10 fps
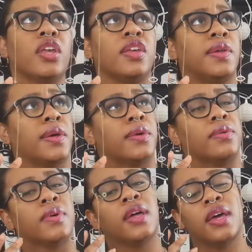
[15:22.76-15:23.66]
you
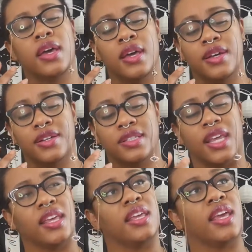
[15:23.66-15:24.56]
know,
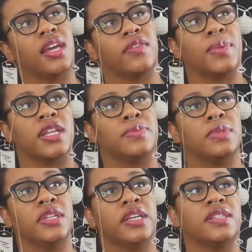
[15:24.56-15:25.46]
taking everybody's
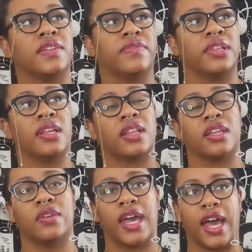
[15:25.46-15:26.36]
beliefs and feeling
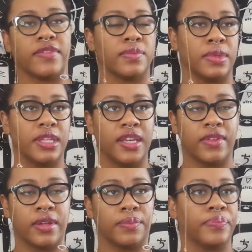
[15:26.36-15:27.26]
like you have to believe
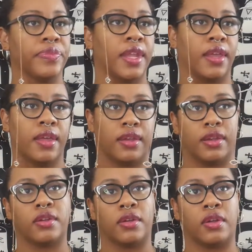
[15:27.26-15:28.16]
them.
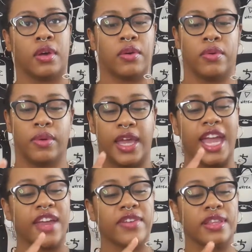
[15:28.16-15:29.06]
No.
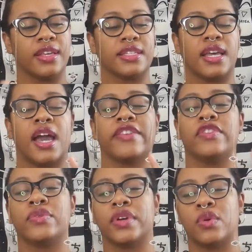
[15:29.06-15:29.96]
Everything's kind of
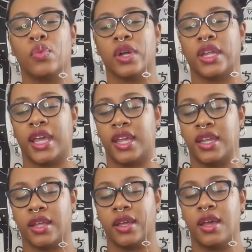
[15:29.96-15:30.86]
doing a 180.
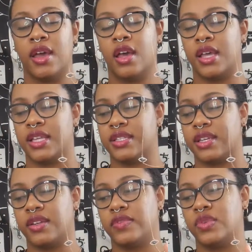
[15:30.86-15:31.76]

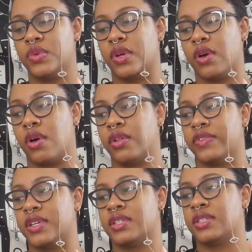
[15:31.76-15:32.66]
Instead of doing all
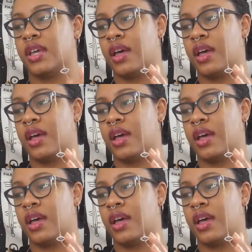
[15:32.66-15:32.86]
this